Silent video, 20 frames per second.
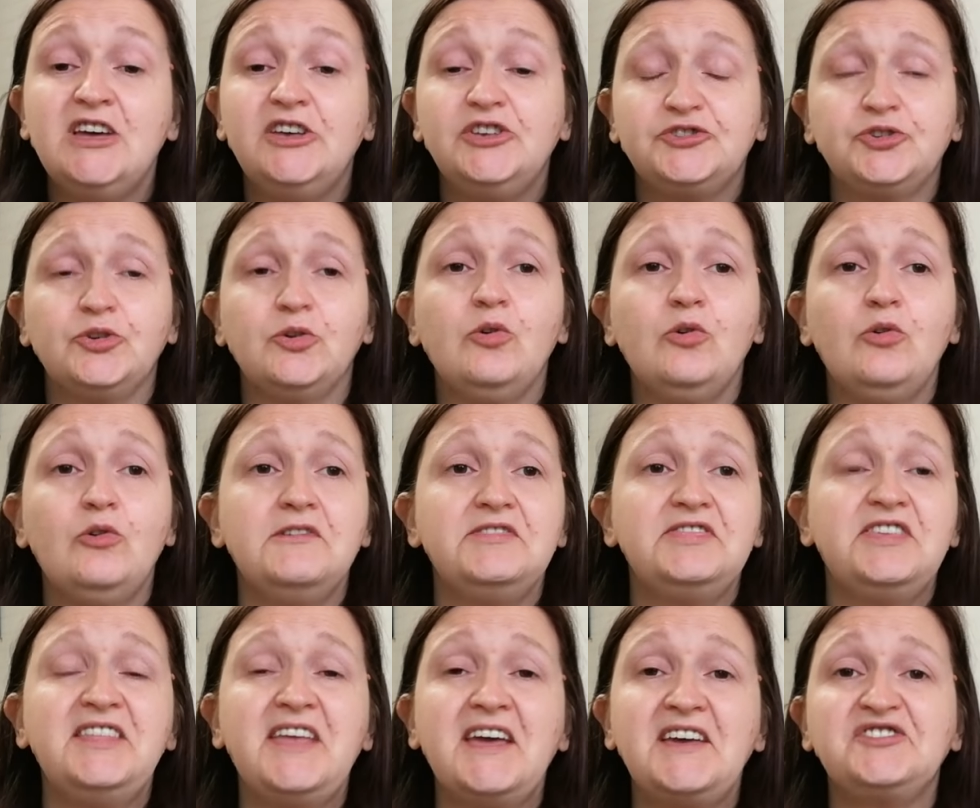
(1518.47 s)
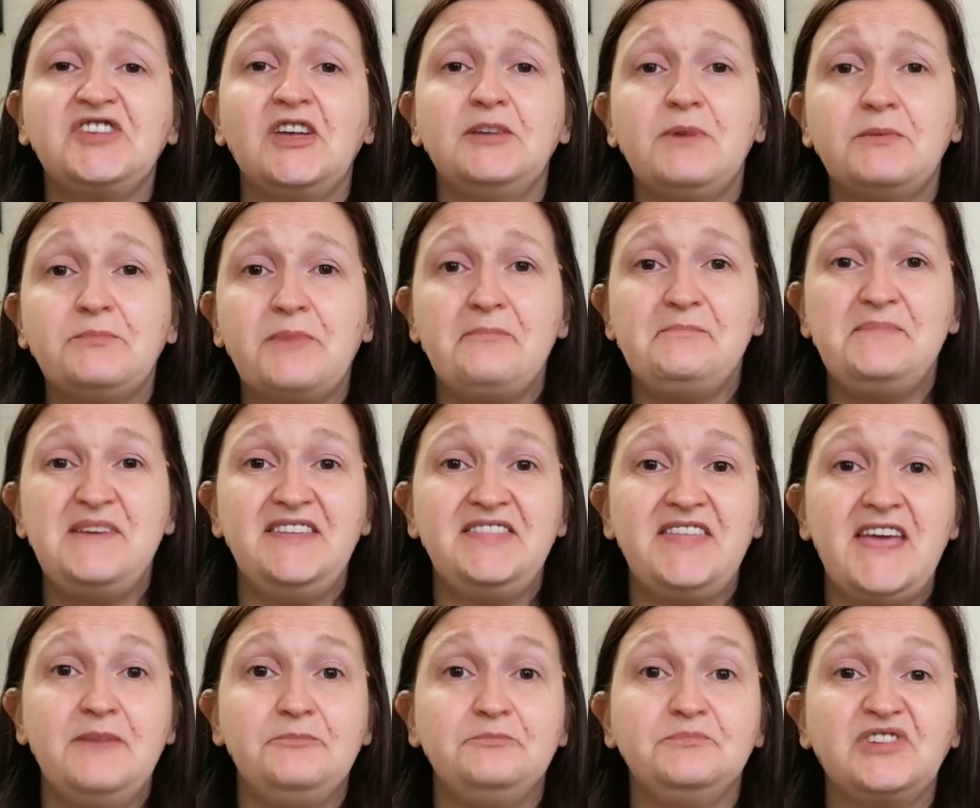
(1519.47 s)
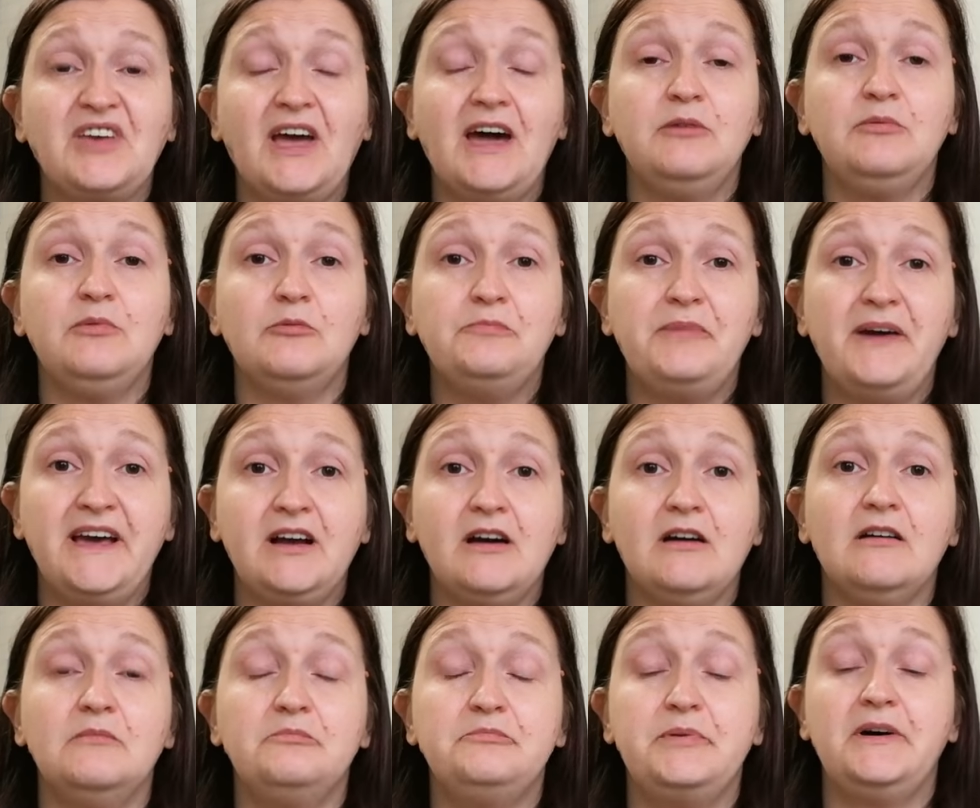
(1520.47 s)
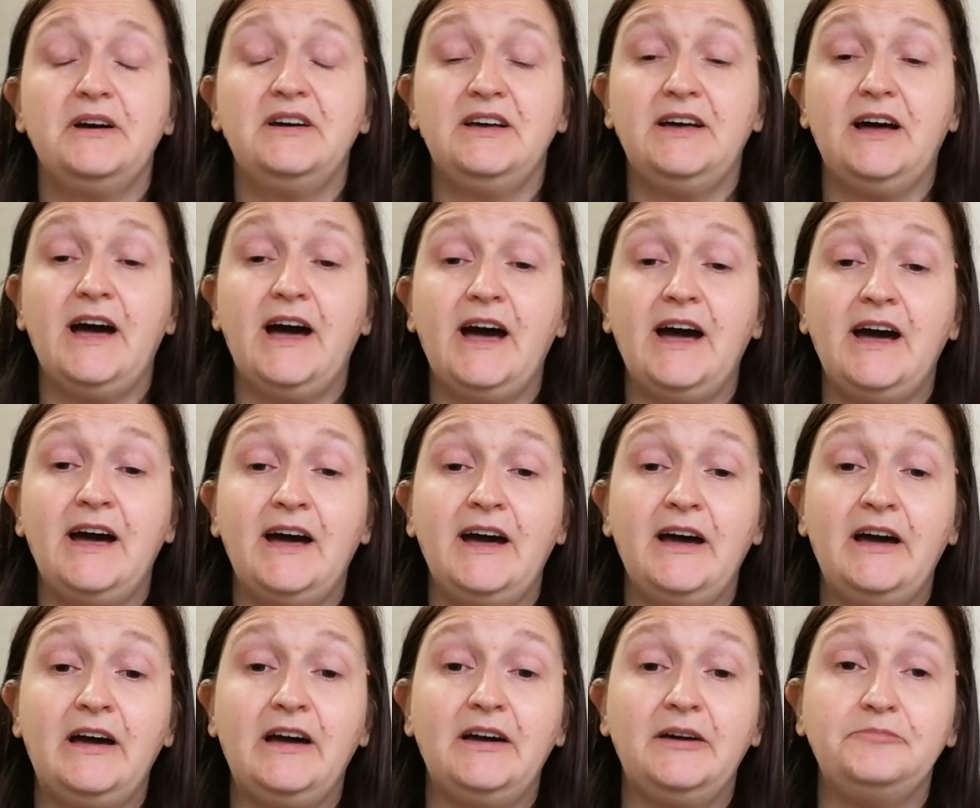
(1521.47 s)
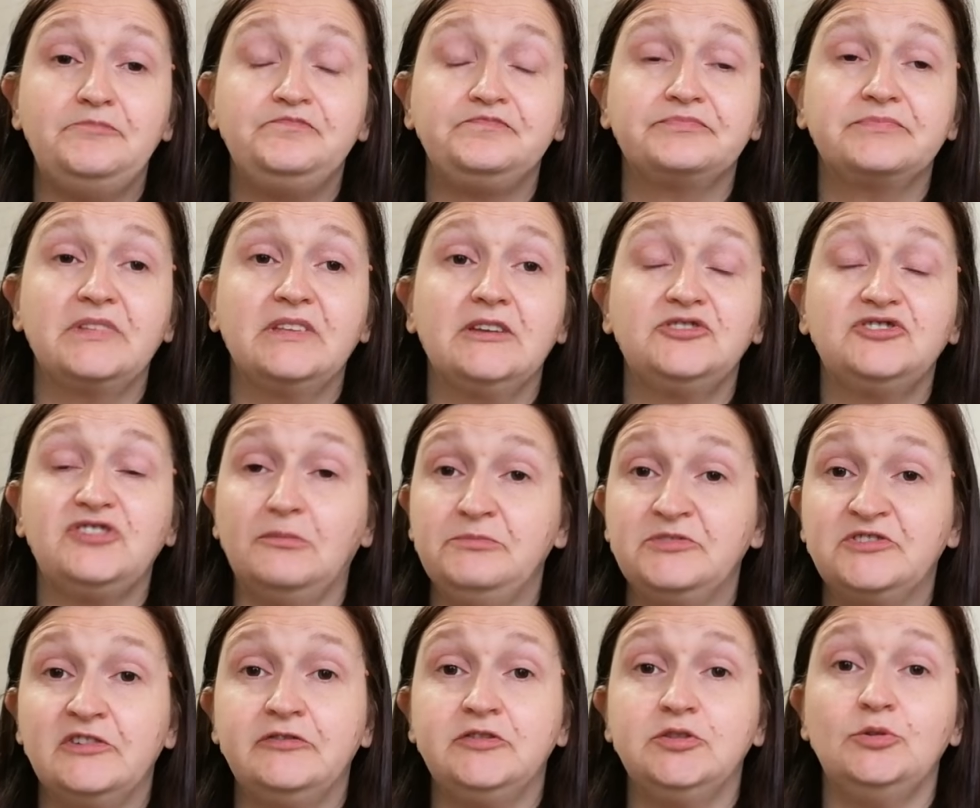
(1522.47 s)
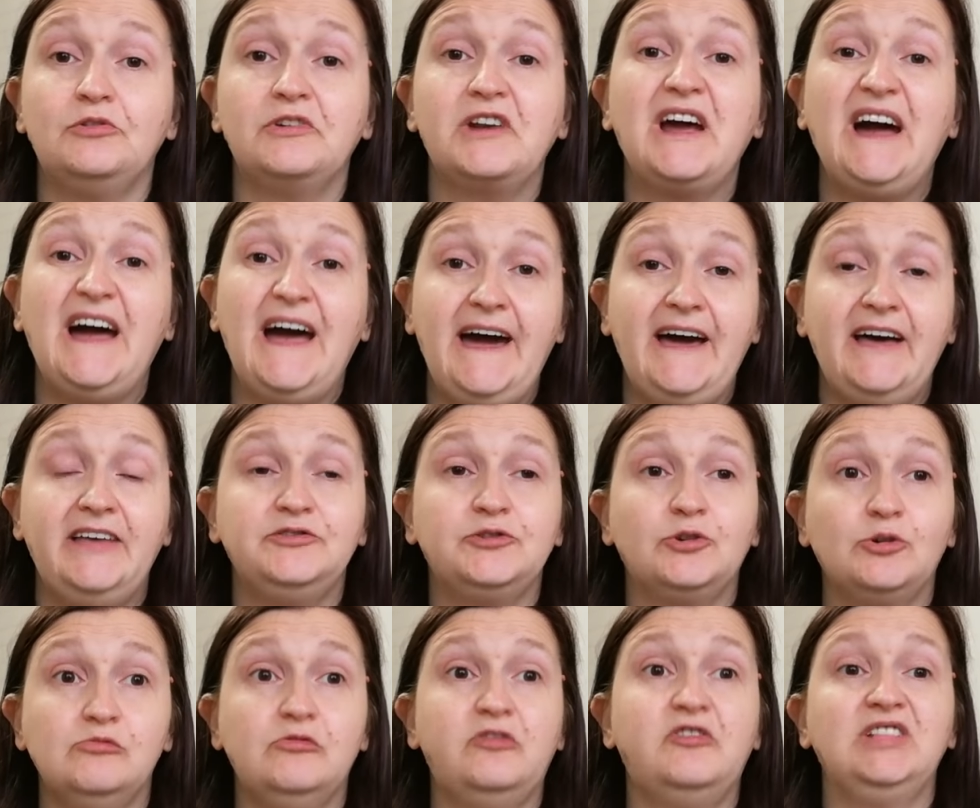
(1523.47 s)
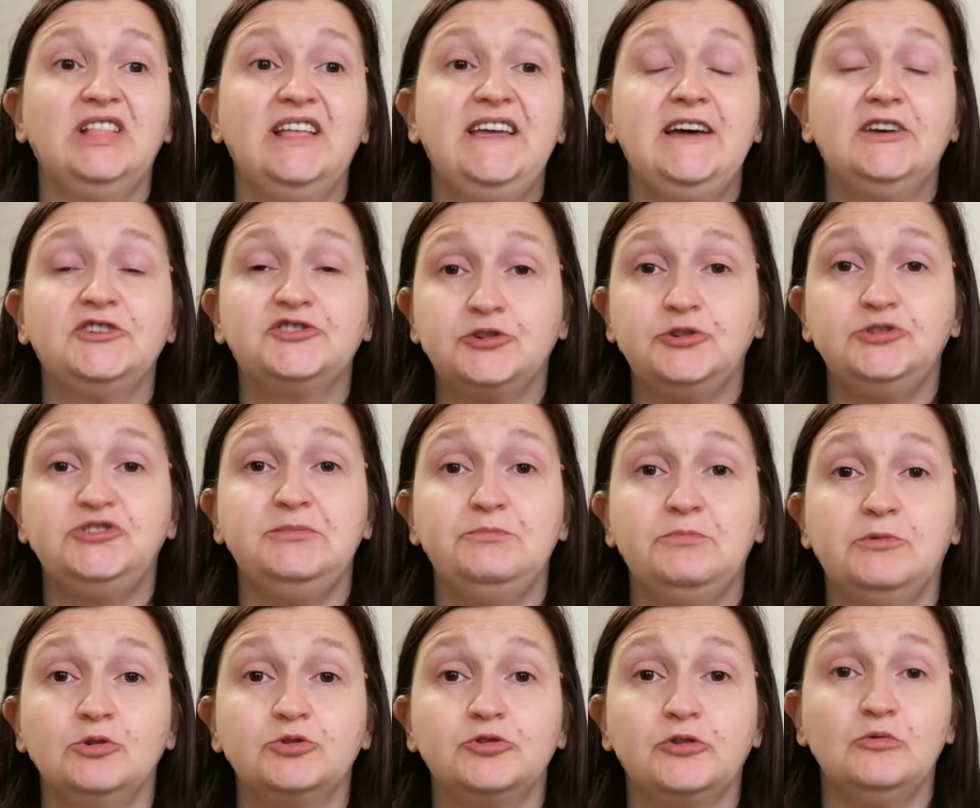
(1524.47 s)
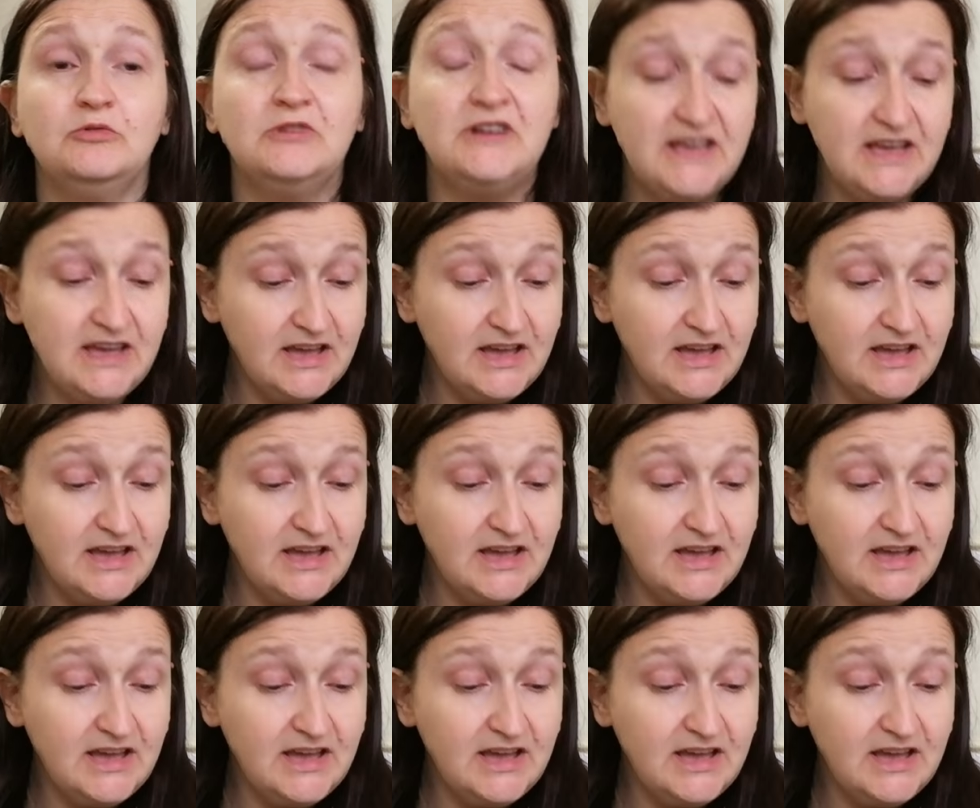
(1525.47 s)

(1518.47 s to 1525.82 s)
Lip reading: So the next time I'm at B&M's, I will pick up some Zoflora and hopefully a squishy bottle.